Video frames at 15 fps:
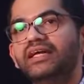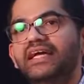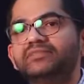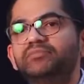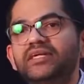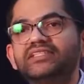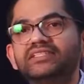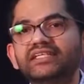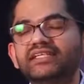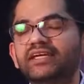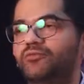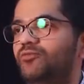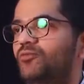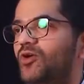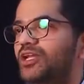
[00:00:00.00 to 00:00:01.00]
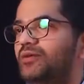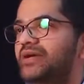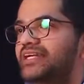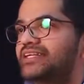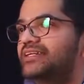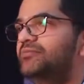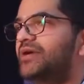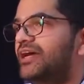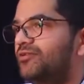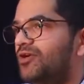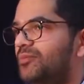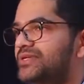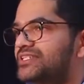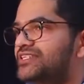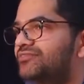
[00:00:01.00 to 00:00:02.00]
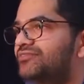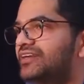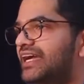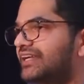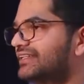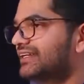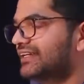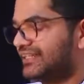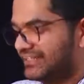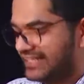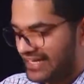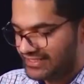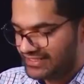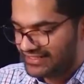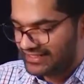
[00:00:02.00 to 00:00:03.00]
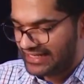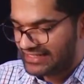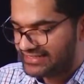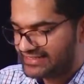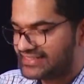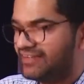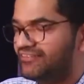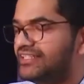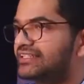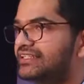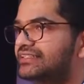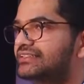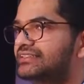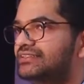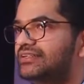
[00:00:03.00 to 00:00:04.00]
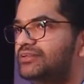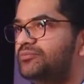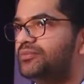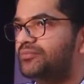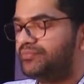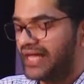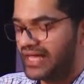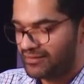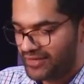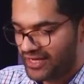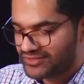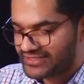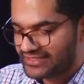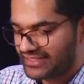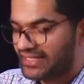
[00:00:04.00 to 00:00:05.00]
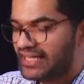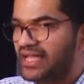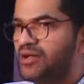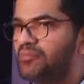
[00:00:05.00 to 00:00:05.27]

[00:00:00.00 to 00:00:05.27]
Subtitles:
especially the volume edited by Robin Jeffrey, I think in late 70s on Paramountcy.